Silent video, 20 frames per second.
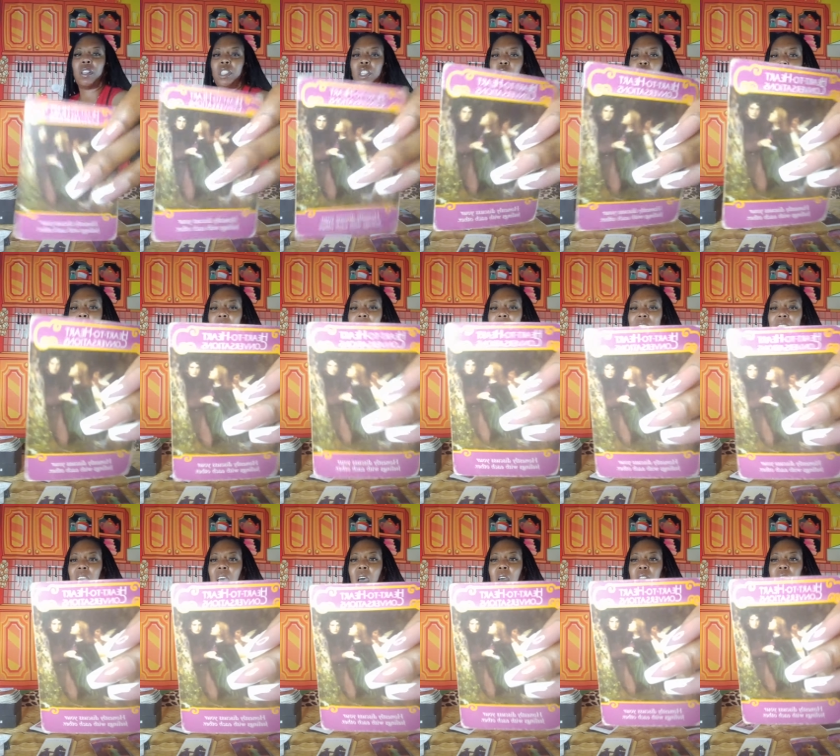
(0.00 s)
to heart
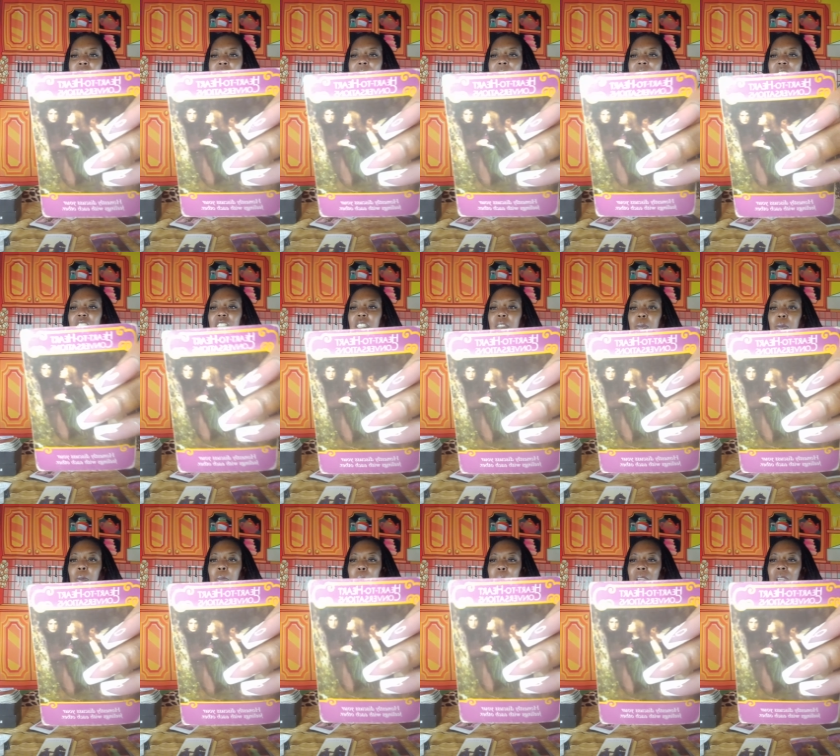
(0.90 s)
talks, not just
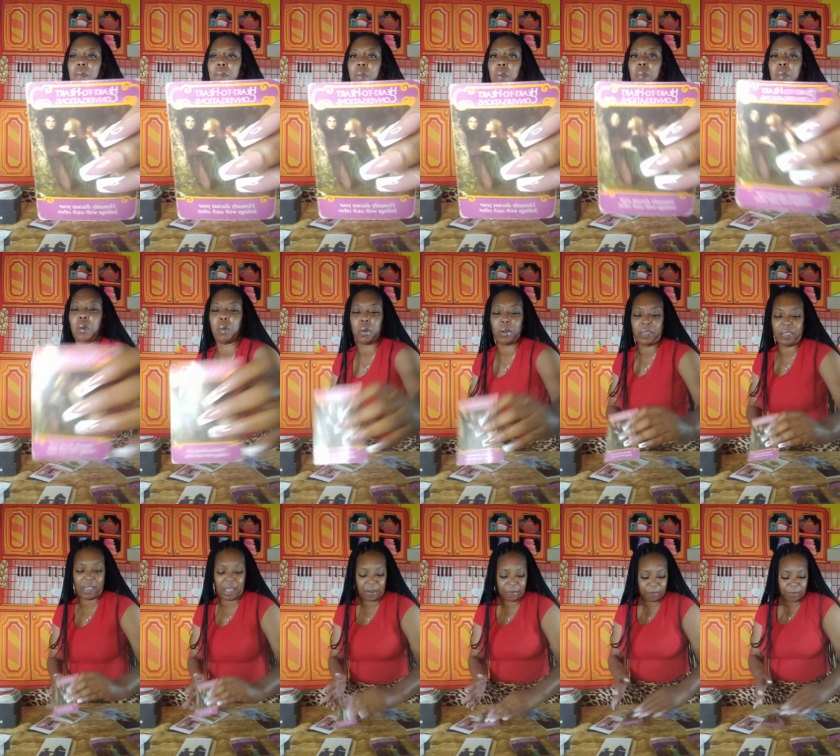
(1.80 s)
with people, but
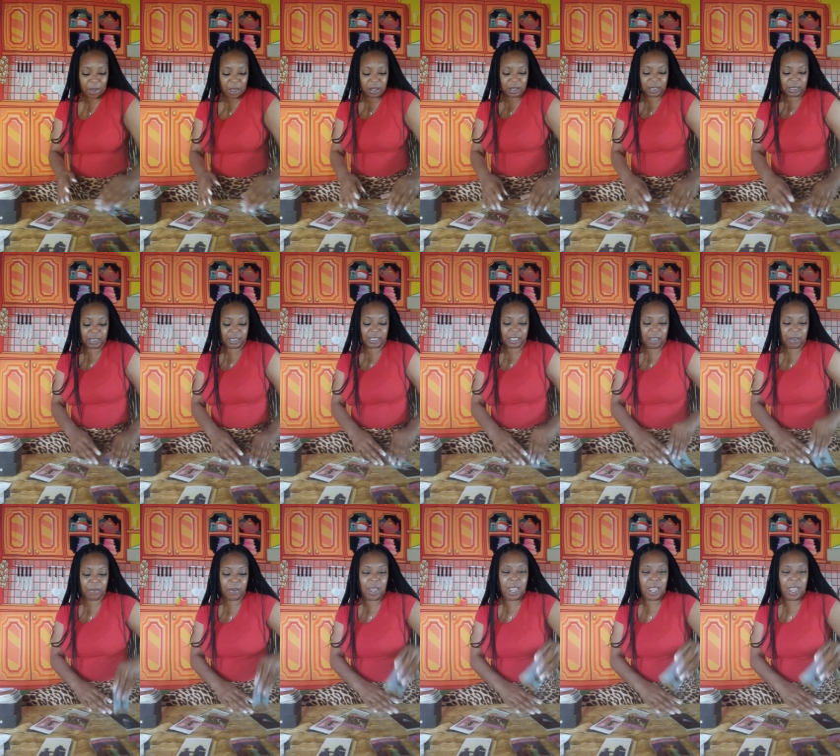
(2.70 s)
with they fucking self.